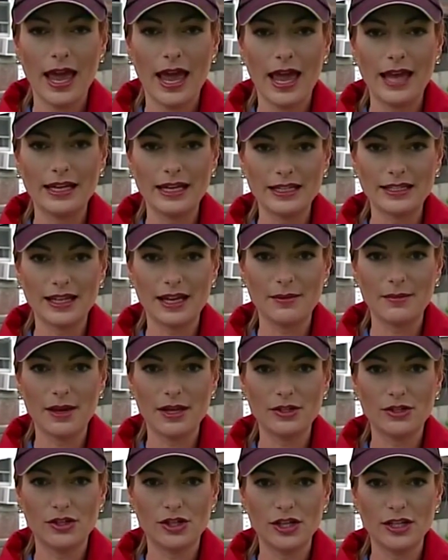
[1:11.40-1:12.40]
And as I
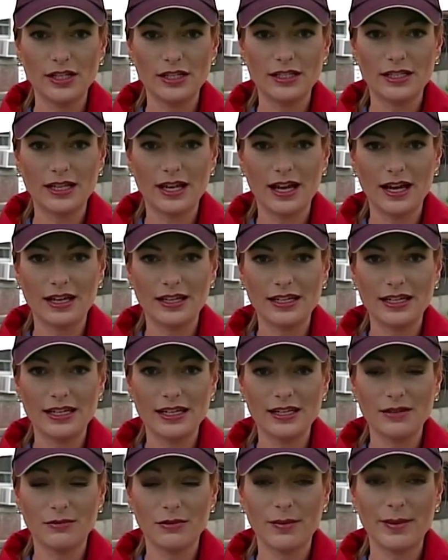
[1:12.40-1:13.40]
mentioned, uh,
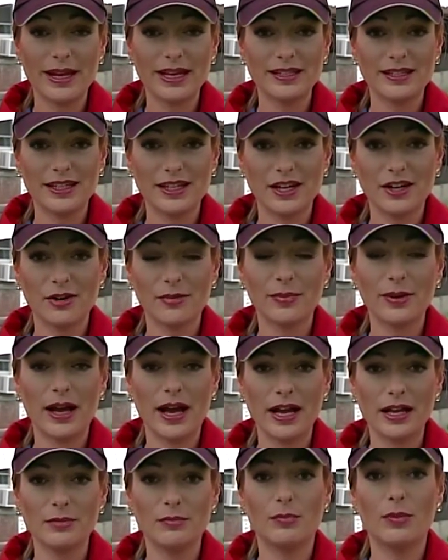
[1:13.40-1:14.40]
he remains here
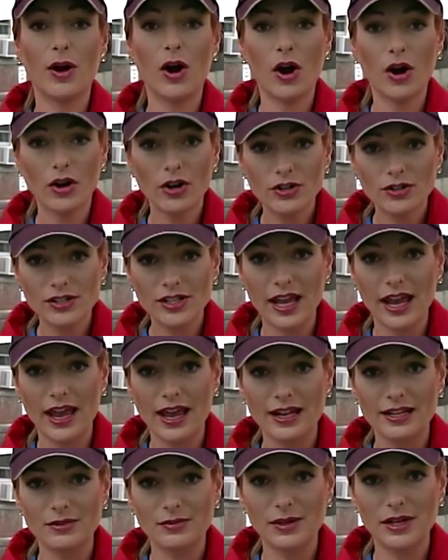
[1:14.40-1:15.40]
behind bars,
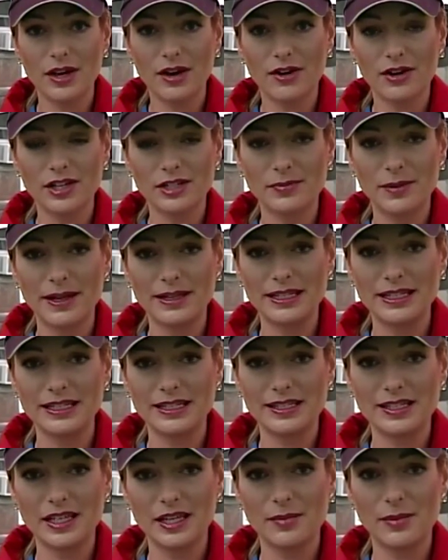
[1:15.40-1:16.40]
and we are expecting
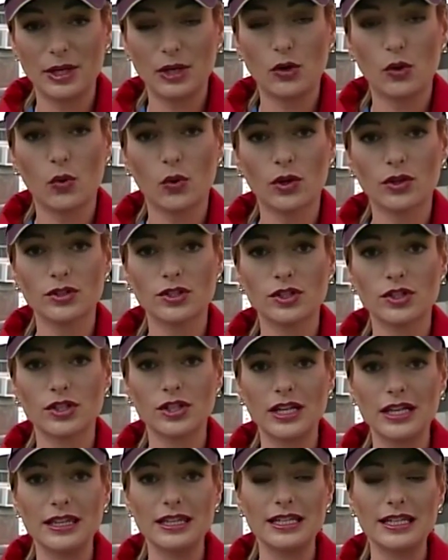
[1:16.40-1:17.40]
to see him in court
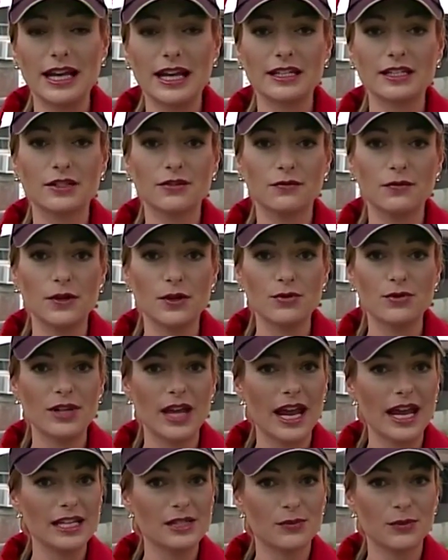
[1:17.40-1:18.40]
in the next few
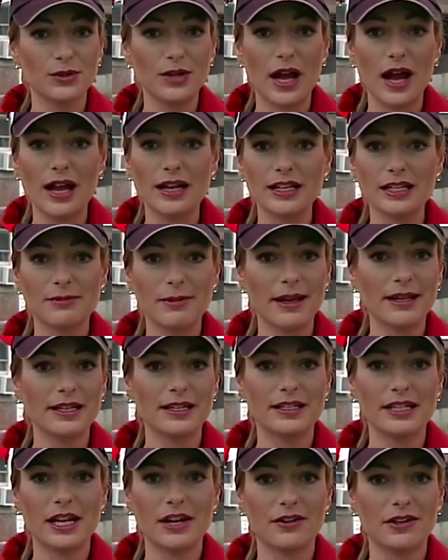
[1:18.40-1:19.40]
days. We're not
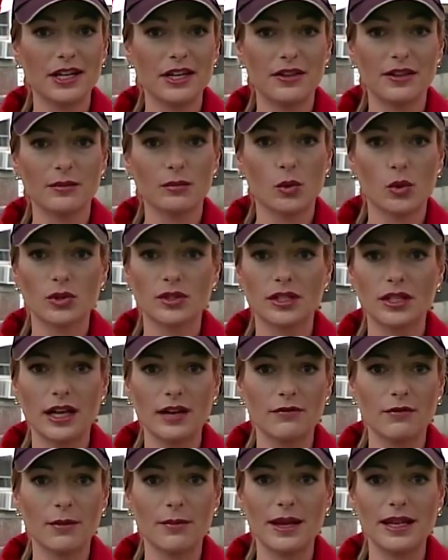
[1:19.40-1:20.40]
expecting to hear anything more
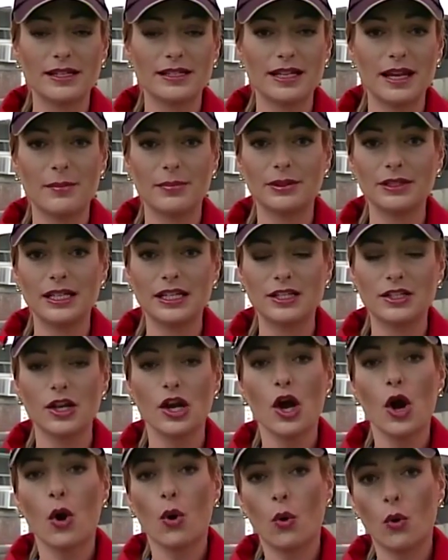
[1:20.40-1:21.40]
tonight from Maine State Police
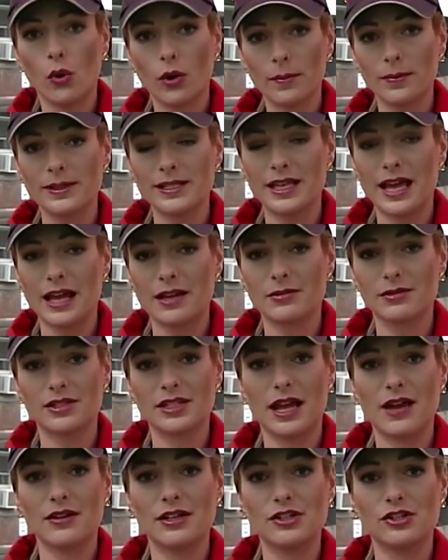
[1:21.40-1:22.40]
or
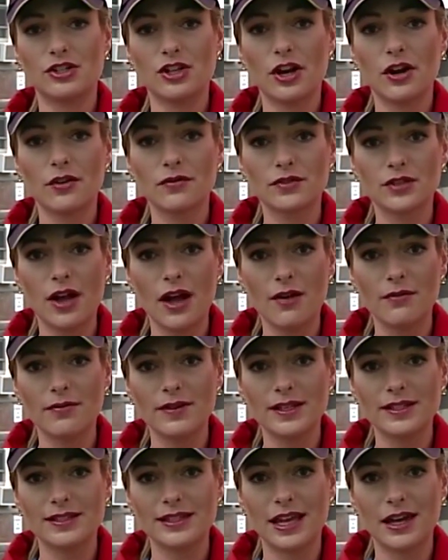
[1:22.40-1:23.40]
Piscataquis County Sheriff's
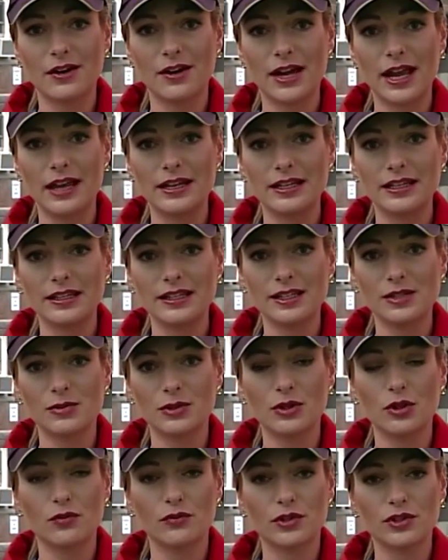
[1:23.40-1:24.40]
Office. They are handing this
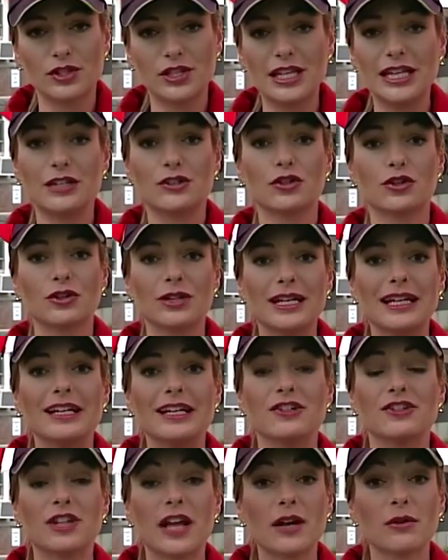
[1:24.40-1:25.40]
one over to the Attorney
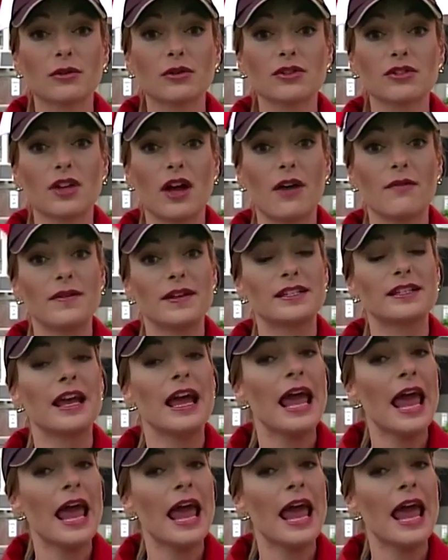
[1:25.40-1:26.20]
General's Office.